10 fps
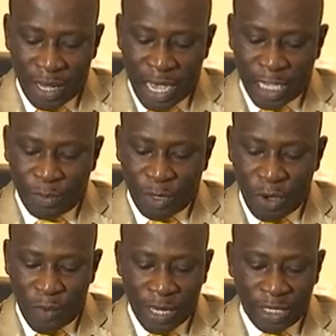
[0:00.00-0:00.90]
has
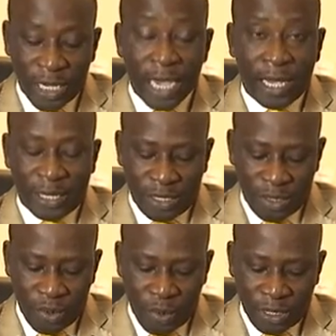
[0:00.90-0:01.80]
become a
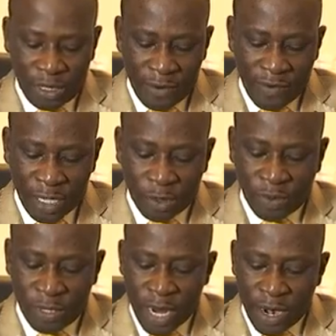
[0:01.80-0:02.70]
giant with several
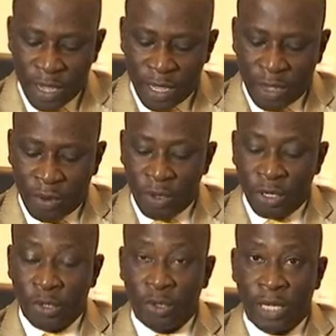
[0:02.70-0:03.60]
subsidiaries,
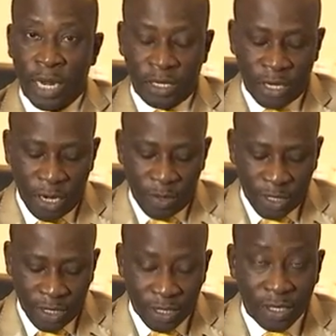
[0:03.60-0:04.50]
including Tertiary Nigeria
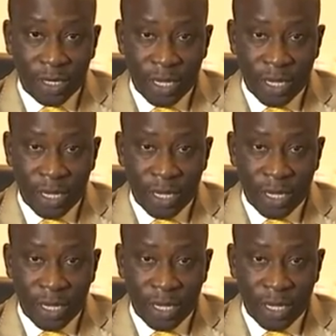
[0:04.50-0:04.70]
Limited.